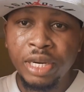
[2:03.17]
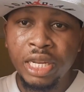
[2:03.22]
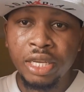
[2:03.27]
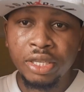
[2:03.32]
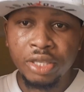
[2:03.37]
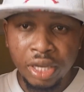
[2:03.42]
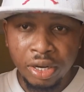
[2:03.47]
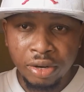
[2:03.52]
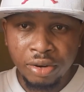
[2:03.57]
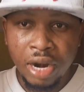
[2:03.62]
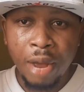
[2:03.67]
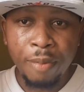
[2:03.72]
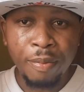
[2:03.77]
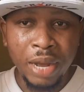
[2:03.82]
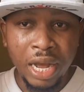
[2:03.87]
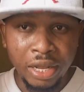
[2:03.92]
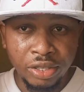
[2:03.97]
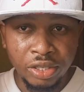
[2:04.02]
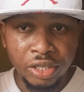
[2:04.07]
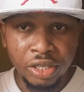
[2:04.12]
is a rap
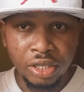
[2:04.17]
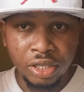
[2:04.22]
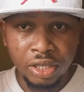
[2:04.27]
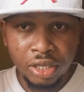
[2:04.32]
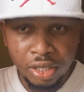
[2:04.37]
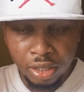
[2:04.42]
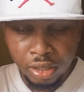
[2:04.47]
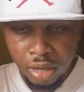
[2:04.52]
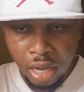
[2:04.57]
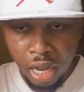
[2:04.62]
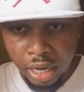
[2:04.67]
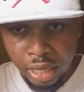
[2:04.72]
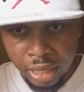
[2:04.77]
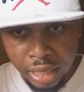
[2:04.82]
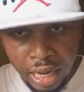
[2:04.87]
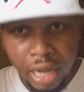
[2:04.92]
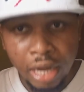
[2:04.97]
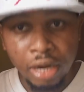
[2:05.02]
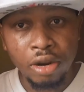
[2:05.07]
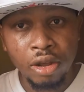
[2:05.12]
artist,
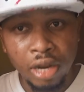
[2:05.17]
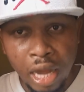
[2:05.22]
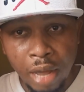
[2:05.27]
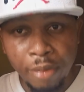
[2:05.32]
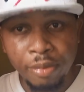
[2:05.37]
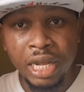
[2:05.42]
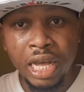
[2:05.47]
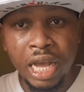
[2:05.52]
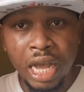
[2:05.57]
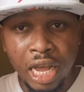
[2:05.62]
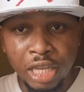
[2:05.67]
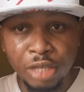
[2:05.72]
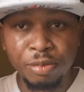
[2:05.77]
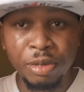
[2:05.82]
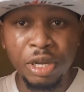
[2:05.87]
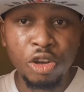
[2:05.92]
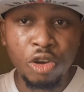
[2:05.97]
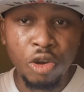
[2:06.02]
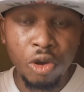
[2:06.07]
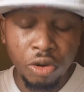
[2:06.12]
and then Olamide has
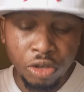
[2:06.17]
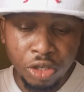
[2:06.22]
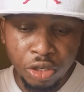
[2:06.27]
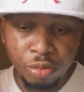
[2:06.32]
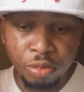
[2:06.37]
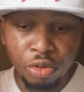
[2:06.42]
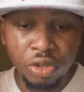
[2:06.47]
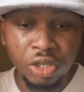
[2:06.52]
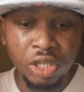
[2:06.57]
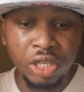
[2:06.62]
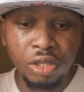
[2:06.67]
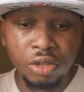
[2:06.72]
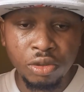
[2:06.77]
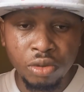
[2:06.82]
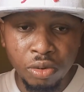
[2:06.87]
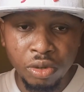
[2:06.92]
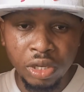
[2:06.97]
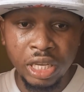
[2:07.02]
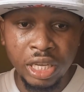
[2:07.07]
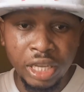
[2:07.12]
been contributing
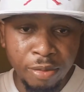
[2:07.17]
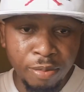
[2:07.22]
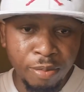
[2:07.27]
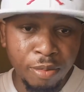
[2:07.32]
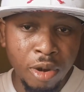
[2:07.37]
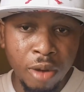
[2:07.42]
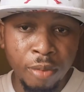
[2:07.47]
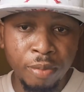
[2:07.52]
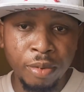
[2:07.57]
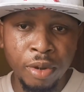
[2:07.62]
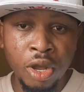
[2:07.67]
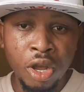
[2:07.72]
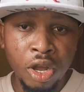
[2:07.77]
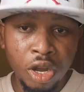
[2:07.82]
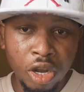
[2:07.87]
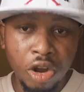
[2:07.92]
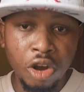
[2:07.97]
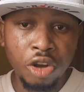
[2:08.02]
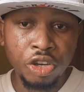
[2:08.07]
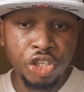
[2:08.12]
to the hip-hop
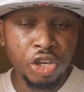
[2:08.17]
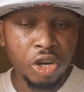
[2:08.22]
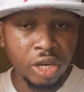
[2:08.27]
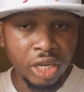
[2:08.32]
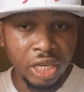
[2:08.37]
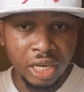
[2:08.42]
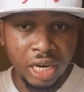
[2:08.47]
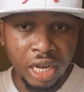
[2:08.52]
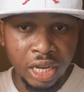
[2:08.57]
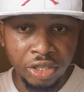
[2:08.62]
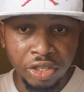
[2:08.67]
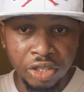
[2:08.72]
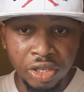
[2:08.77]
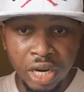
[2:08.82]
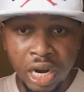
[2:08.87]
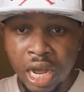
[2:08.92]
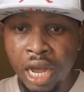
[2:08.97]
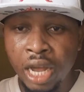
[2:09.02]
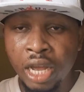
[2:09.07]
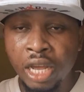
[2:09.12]
culture in
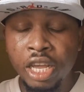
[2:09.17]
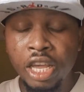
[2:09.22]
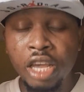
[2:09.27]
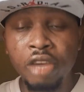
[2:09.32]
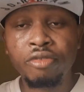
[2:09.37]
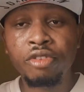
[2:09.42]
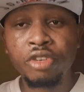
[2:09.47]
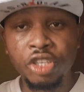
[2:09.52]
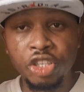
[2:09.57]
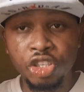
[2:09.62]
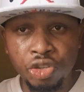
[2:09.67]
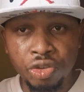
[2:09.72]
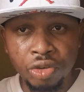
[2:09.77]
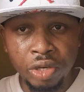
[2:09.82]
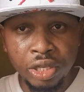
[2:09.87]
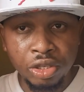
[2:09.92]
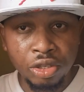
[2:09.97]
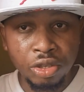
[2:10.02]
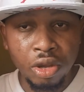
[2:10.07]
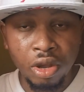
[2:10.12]
Nigeria, even the
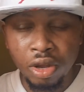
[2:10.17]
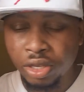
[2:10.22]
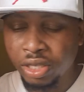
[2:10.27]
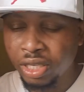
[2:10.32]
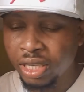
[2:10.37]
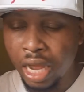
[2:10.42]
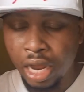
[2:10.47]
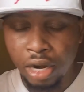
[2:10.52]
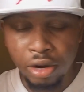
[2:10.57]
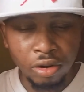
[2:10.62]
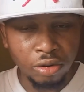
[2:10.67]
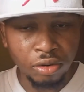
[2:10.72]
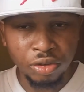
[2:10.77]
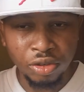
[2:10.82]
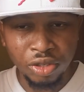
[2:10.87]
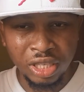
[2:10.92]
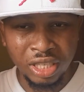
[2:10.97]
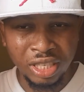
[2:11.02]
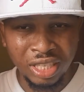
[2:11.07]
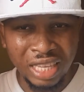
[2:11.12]
street songs and
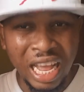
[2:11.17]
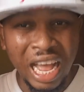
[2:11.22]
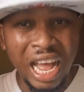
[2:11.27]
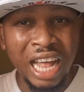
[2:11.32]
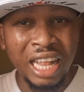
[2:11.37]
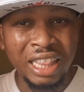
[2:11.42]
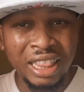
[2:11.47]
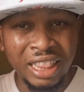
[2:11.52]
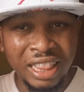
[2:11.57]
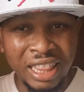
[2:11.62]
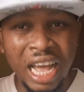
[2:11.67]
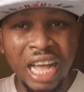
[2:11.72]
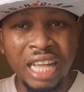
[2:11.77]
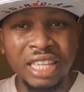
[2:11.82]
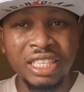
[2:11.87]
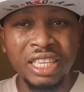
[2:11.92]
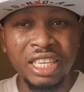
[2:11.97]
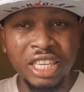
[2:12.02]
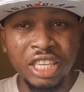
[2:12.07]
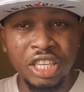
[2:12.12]
other things. And
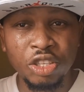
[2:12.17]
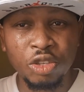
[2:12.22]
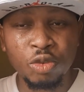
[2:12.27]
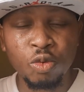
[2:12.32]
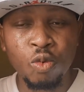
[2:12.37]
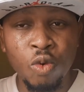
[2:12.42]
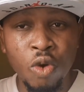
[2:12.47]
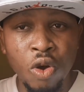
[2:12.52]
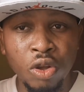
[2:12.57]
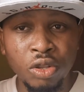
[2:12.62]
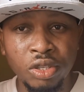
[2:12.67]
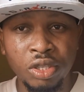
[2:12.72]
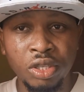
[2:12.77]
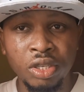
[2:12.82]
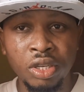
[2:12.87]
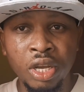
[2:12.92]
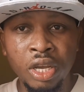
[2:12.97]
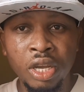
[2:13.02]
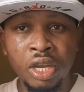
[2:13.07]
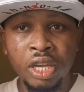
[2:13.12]
that is what
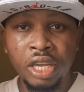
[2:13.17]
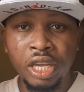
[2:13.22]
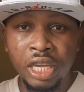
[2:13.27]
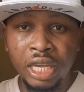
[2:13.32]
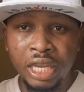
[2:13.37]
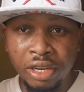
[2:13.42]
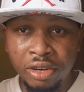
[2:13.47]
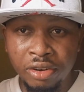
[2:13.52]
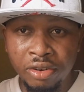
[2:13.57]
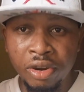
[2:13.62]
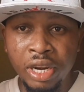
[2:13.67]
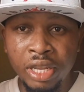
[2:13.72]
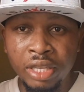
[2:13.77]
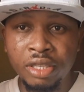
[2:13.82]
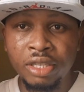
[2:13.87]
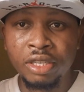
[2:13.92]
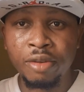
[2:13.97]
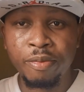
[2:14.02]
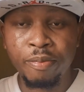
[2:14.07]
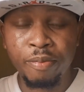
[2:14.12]
a
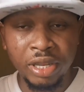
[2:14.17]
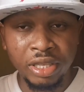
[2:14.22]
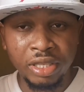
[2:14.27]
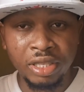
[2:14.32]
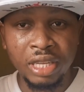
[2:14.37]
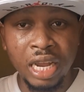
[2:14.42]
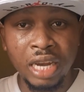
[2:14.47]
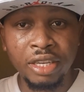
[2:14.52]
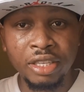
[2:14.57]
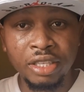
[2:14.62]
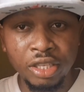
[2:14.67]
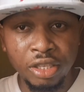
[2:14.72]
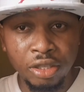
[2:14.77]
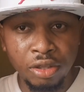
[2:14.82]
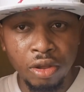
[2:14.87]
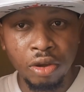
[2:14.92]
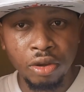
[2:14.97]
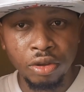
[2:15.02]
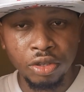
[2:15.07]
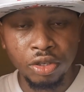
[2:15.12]
great personality
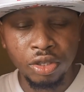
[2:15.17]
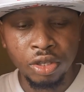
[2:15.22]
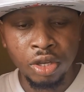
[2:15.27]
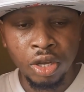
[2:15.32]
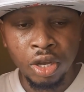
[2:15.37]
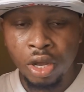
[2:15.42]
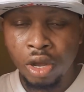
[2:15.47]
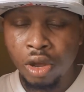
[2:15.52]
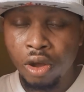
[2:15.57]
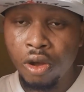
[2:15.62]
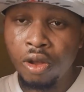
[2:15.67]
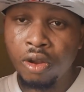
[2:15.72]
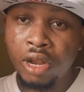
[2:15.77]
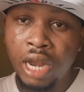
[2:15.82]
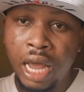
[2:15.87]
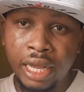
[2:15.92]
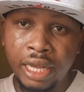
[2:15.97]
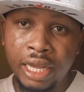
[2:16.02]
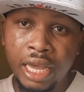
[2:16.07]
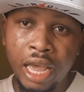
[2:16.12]
does,
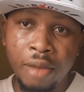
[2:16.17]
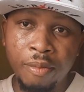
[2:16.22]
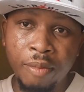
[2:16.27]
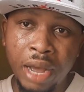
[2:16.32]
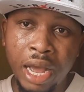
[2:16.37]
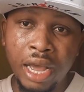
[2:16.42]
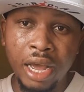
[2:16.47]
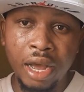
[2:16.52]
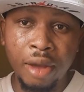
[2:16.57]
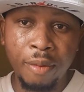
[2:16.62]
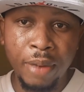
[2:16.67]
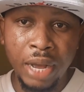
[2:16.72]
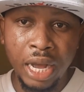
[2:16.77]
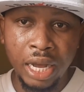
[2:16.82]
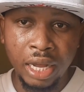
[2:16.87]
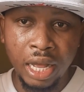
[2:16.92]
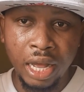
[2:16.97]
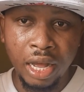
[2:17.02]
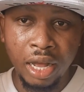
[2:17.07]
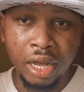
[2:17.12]
unlike MI
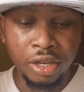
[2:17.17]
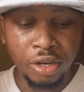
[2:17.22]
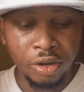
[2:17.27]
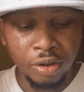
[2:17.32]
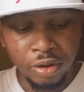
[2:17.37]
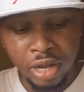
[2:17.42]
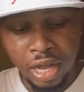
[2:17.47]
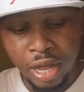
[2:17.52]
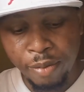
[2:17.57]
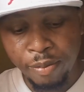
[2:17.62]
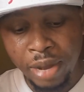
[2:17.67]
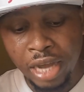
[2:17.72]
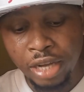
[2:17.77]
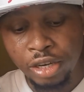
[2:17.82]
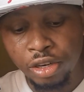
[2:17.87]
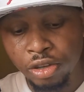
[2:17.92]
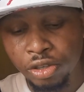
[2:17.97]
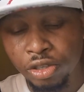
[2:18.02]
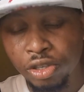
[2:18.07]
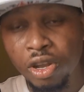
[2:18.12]
Abaga.
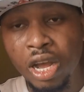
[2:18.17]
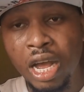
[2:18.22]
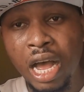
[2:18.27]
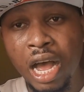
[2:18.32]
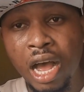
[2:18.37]
MI does not